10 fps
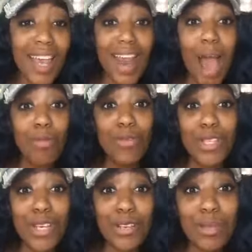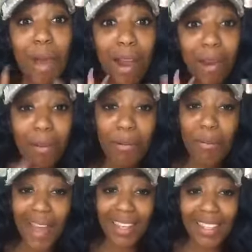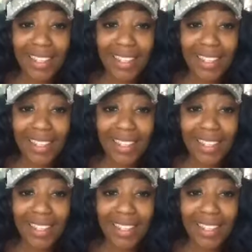And I will see you tomorrow. Bye.